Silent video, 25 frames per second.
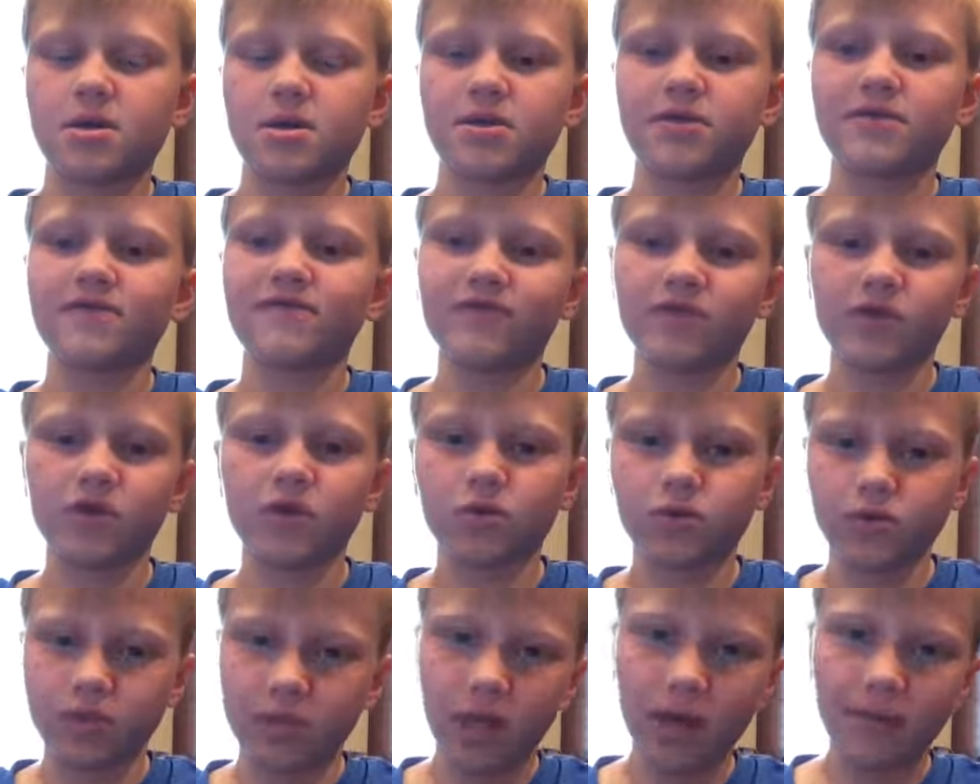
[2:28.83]
the
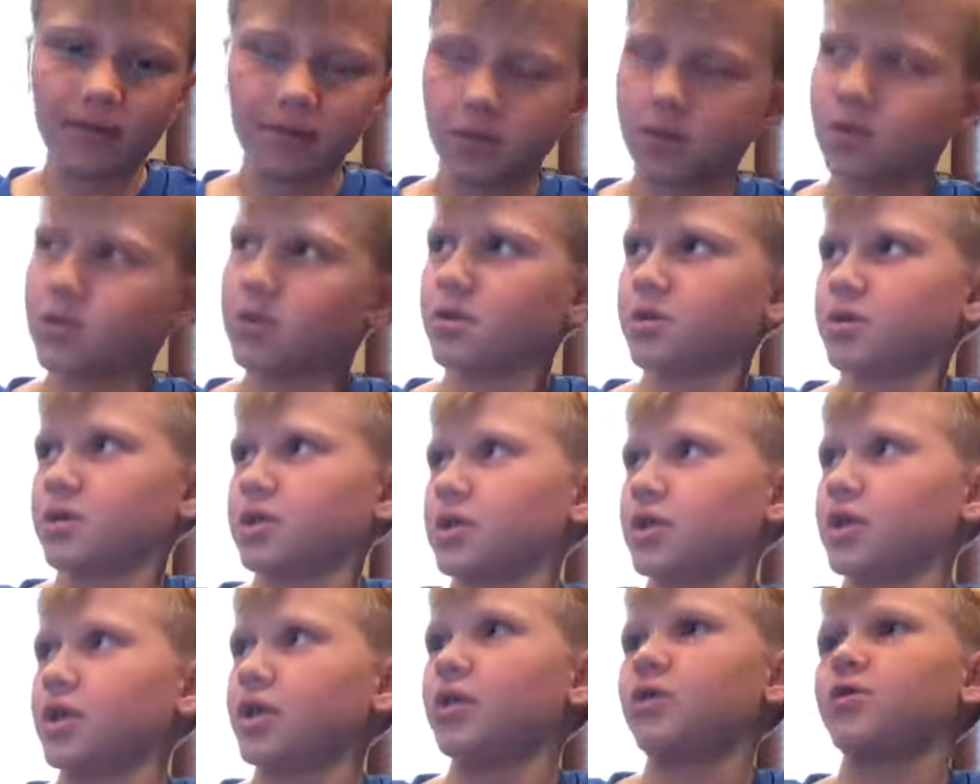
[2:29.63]
video stops.
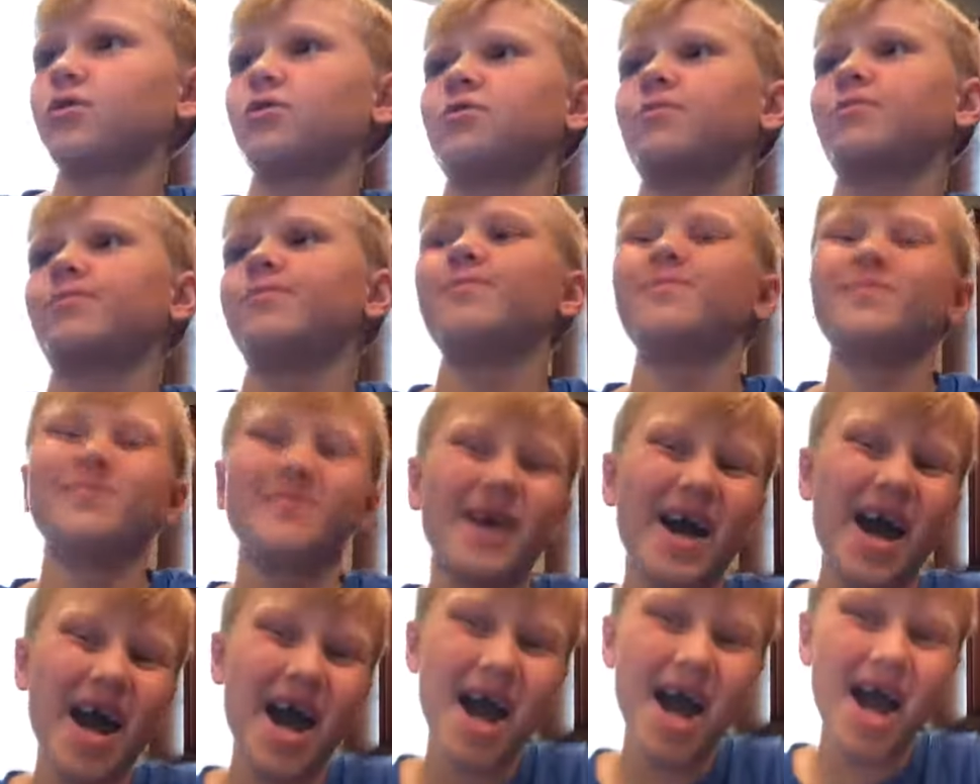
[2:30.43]
So,
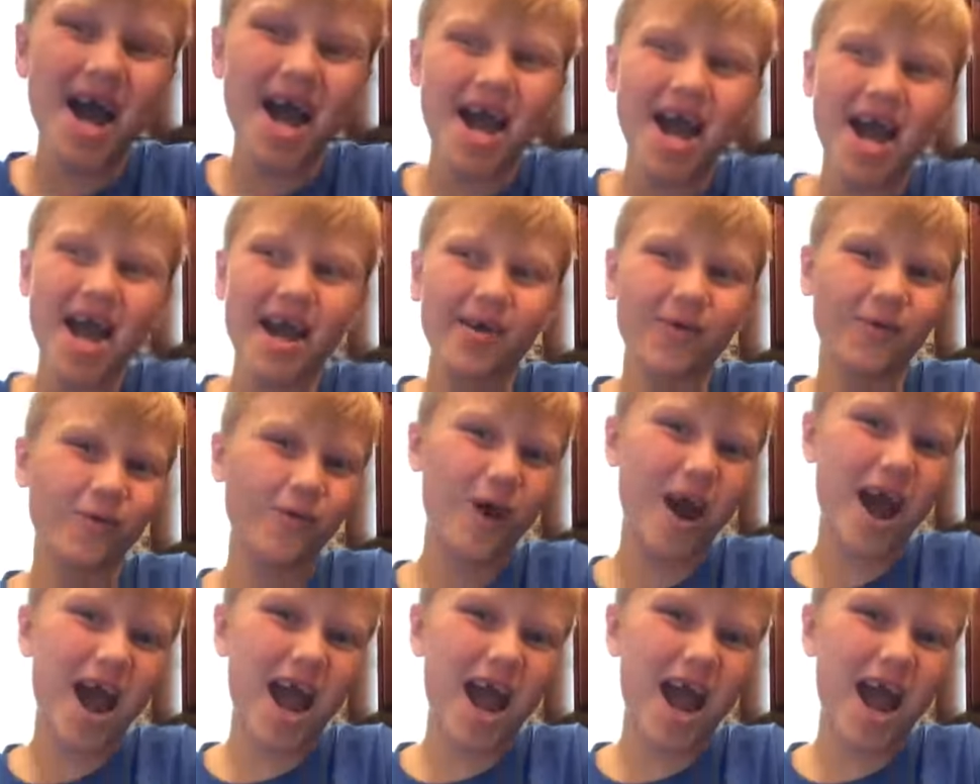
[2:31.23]
bye!